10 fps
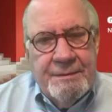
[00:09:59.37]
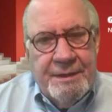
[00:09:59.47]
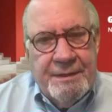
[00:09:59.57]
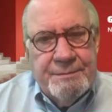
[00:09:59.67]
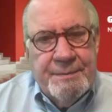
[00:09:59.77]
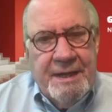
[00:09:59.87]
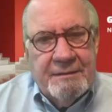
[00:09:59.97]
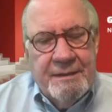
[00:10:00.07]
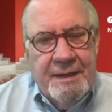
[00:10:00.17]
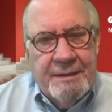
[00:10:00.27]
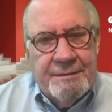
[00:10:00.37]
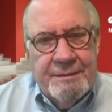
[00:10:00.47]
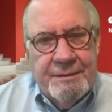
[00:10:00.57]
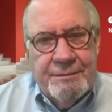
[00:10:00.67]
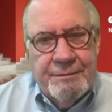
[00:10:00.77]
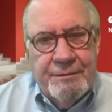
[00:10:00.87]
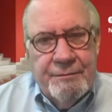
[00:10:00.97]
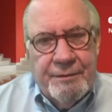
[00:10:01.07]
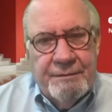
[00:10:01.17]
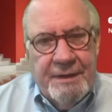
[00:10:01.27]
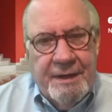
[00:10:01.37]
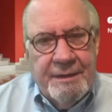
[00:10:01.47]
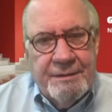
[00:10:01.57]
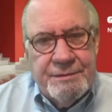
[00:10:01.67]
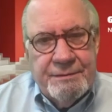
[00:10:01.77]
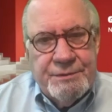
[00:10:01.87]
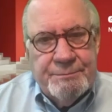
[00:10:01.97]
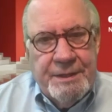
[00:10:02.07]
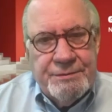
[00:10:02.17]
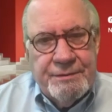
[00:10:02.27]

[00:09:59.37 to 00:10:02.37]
Tell us about that. You're inviting some special